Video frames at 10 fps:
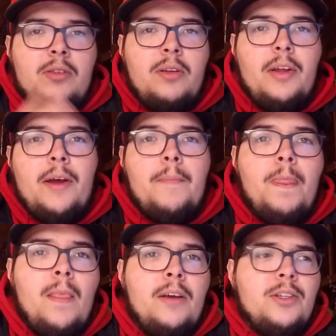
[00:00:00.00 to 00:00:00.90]
Yeah.
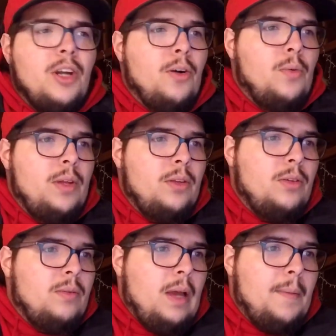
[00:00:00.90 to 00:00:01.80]
So
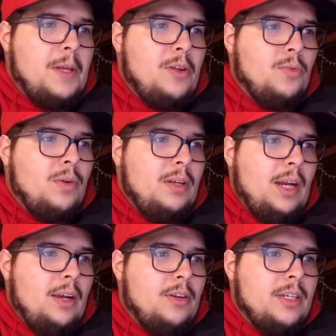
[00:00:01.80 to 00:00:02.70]
I mean, you're really
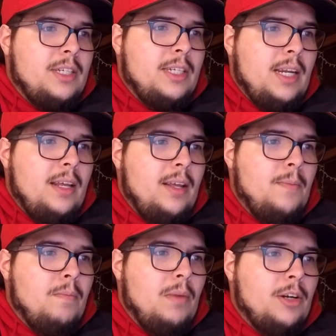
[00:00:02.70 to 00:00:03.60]
not going to see
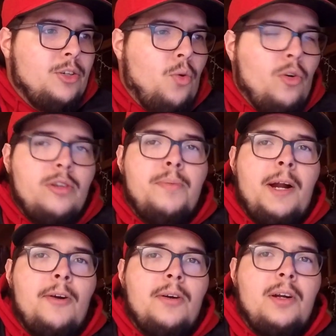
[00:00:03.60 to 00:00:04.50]
much
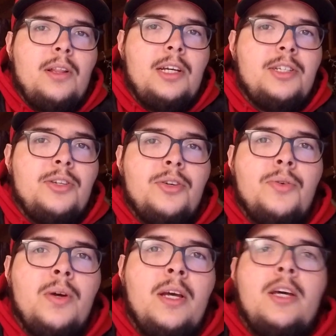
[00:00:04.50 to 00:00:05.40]
horsepower unless
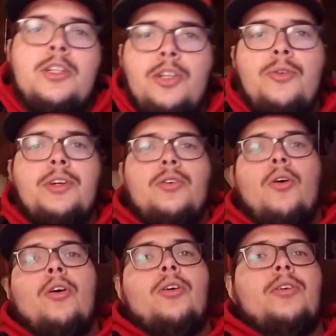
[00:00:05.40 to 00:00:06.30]
you tune your
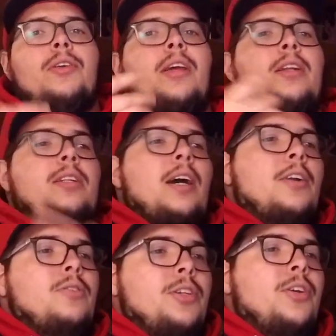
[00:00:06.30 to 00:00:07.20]
car and get a
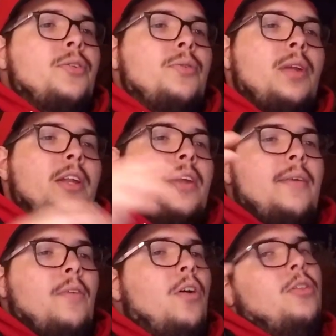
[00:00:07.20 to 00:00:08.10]
dyno tune and you
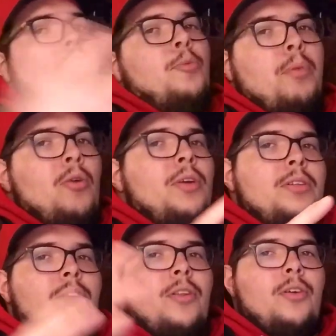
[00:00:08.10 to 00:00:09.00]
have all the
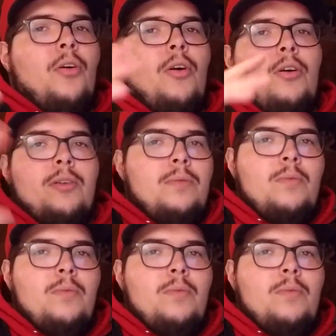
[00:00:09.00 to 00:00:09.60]
components on the car,